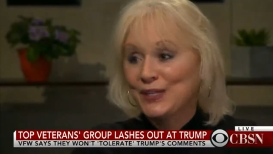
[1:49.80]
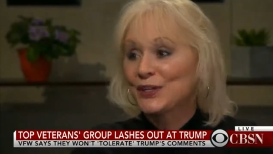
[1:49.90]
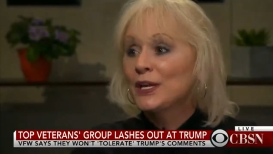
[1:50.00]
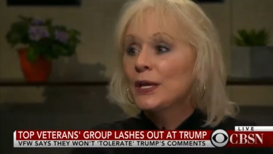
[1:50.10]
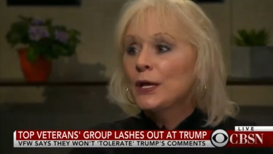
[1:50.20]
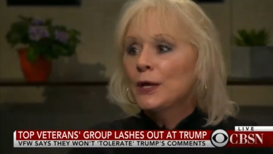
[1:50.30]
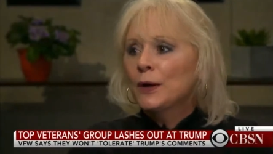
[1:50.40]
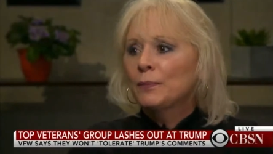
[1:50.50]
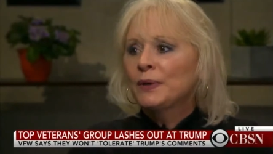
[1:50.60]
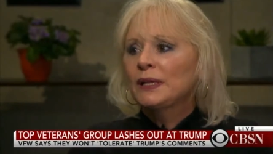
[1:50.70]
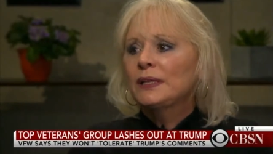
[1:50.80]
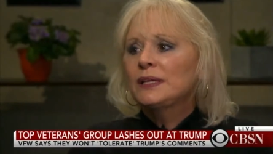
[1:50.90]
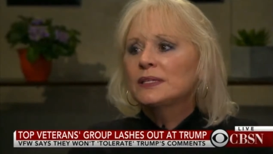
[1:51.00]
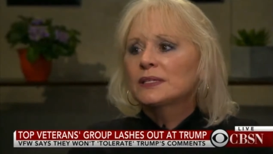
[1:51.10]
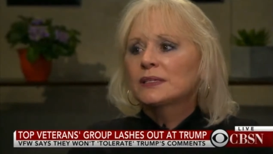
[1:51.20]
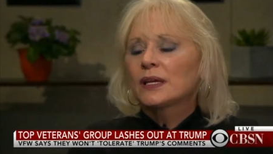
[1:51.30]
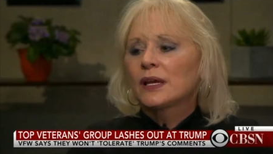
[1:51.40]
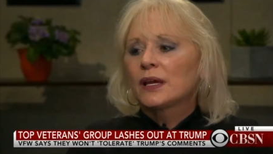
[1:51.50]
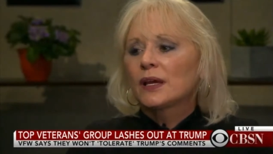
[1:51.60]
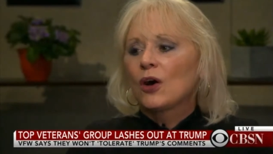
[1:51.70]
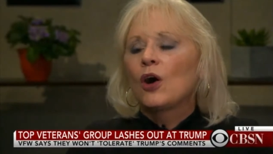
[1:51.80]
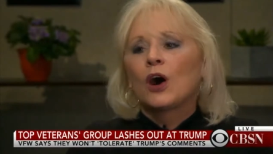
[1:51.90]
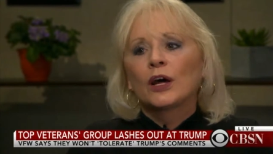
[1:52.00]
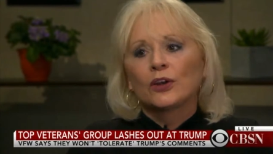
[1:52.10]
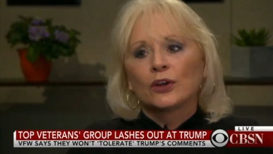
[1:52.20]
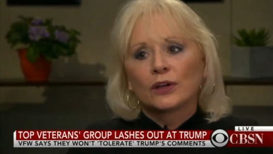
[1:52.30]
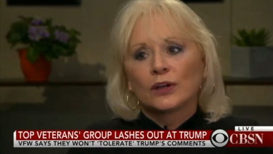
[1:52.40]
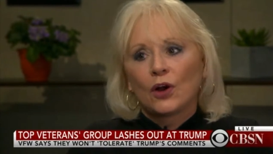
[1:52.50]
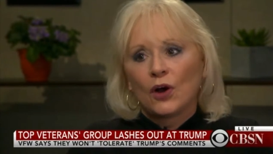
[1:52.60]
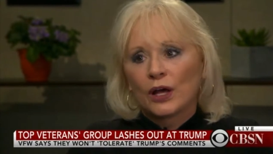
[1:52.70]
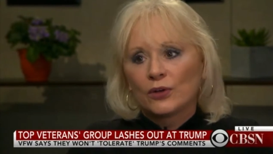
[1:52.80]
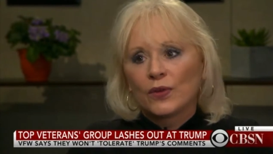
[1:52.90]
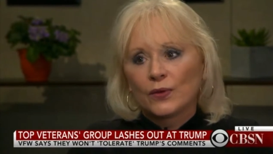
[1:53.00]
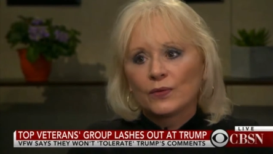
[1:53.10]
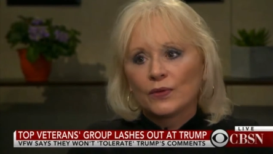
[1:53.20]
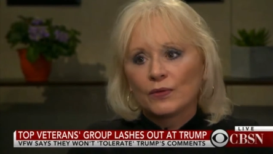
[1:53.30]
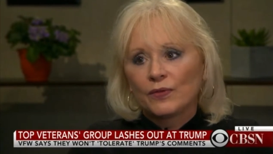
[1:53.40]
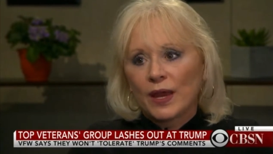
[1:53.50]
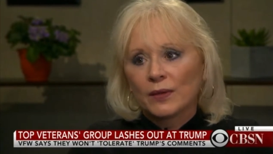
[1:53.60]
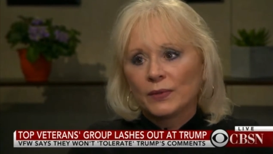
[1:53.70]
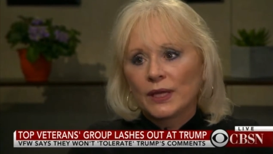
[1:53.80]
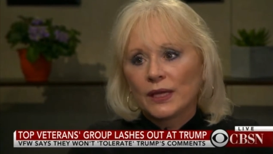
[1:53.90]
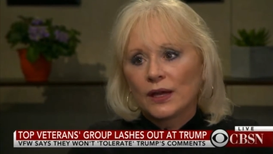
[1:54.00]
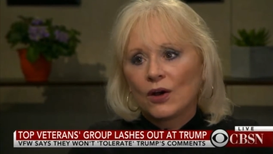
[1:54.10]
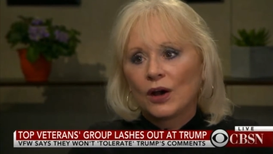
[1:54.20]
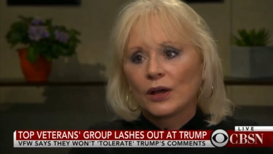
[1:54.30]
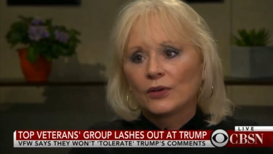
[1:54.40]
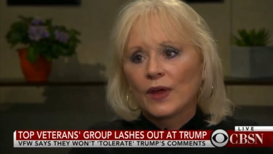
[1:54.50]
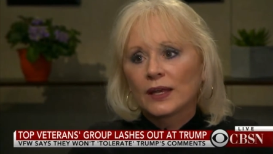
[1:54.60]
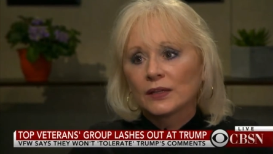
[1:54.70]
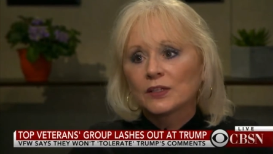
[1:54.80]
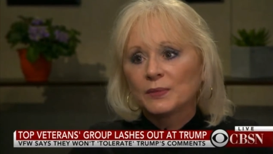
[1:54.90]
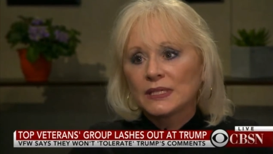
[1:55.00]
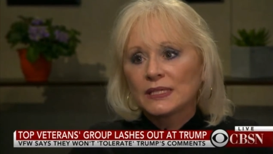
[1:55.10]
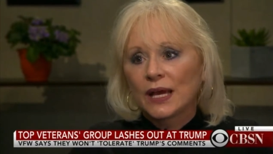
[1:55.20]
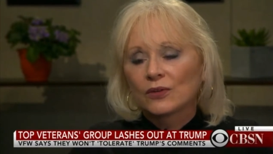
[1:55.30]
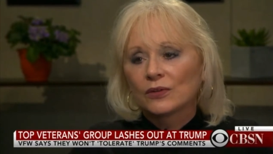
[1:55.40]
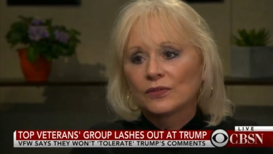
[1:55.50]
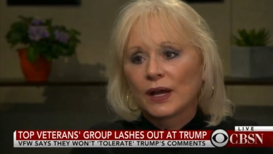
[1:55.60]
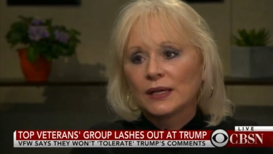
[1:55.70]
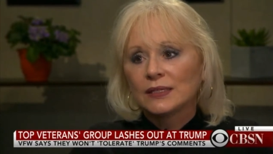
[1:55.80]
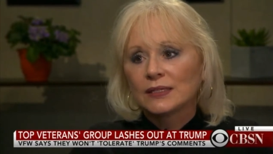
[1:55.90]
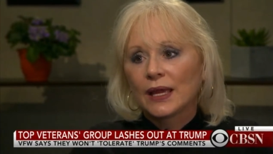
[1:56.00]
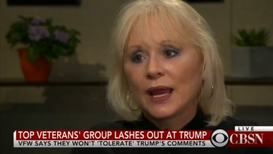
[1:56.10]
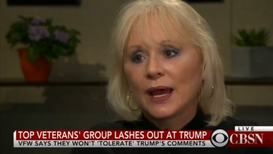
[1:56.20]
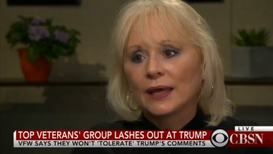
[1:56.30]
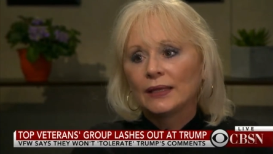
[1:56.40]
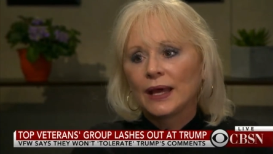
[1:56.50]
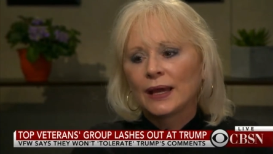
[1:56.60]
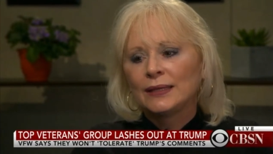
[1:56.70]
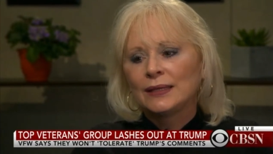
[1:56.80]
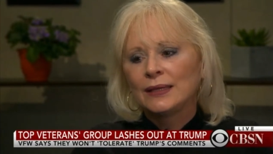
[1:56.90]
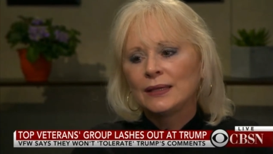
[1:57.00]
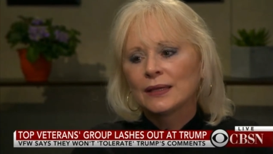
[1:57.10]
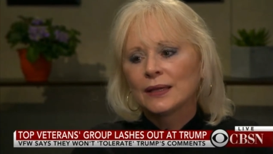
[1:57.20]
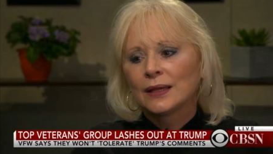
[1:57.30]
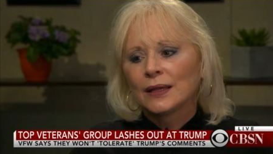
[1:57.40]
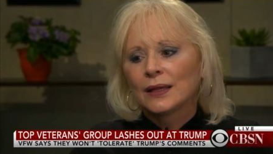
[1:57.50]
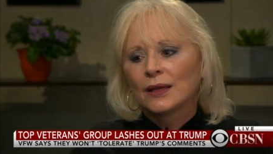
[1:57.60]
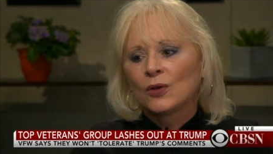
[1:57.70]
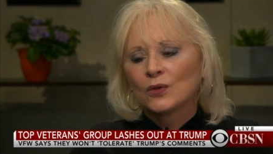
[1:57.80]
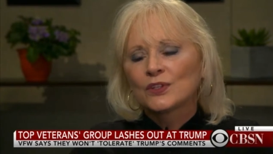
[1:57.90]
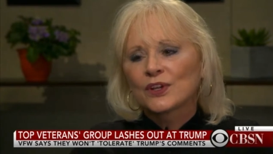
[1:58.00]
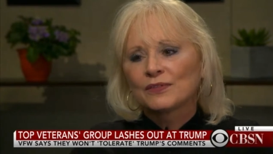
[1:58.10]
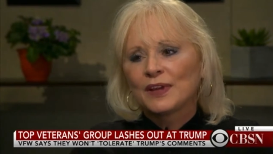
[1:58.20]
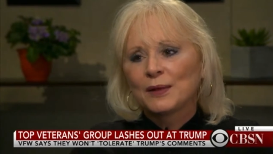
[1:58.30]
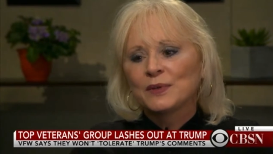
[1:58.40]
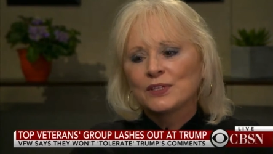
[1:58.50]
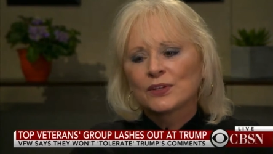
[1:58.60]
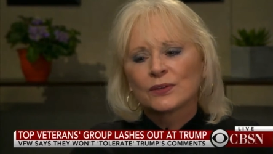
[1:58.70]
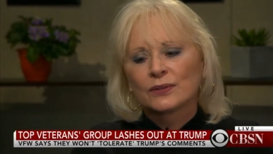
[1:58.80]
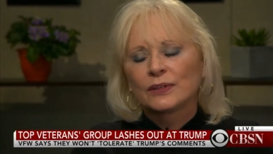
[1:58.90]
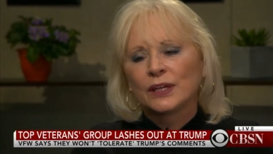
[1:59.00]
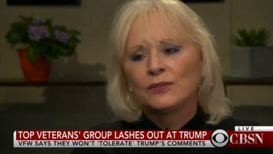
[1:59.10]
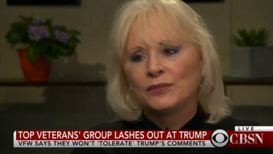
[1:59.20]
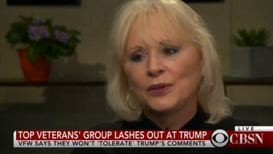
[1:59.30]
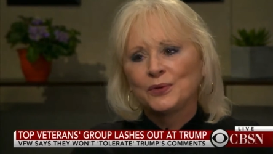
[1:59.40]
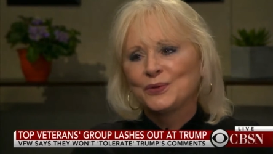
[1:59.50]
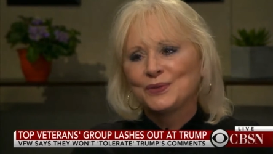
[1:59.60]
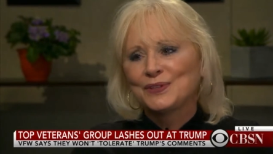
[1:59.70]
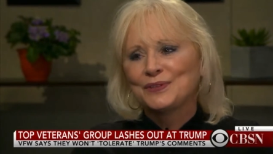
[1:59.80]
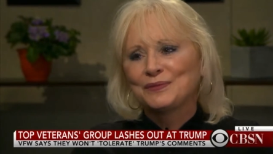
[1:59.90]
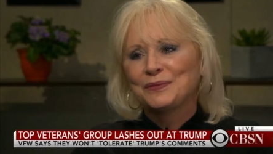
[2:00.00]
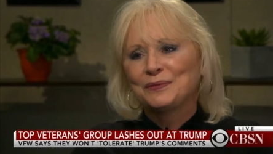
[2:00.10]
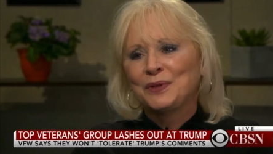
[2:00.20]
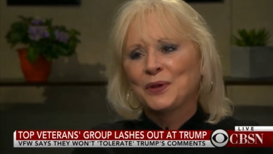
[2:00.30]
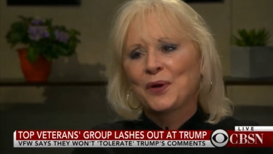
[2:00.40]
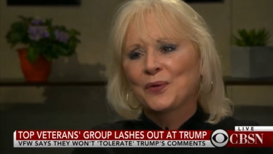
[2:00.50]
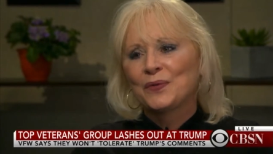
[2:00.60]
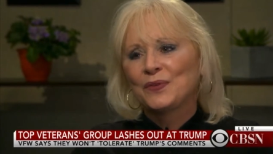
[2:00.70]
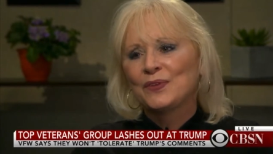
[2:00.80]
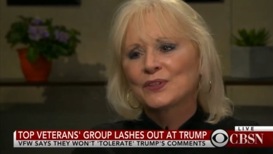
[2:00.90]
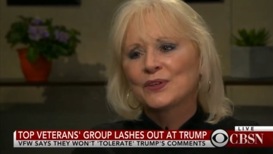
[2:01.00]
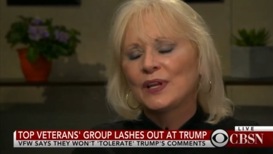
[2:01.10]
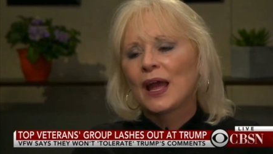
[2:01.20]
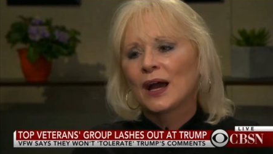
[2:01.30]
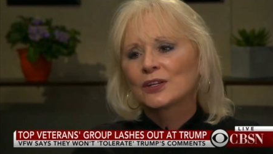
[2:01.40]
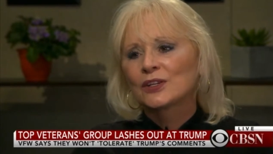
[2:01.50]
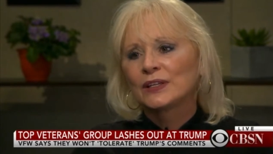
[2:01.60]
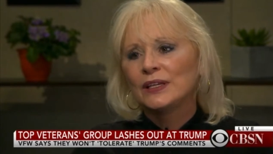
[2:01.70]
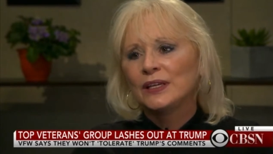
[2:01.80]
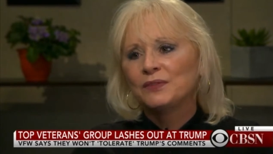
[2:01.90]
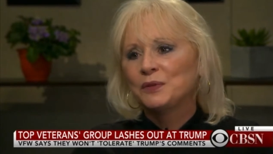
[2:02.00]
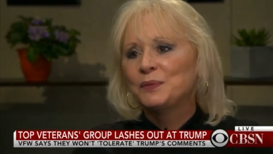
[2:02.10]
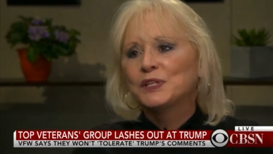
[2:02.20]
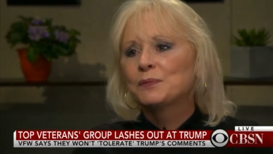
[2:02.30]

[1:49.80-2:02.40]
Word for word: by Trump. But at least honor, honor the, the family, honor that ultimate sacrifice. And I think Gold Star families are confused, you know, that this could actually even be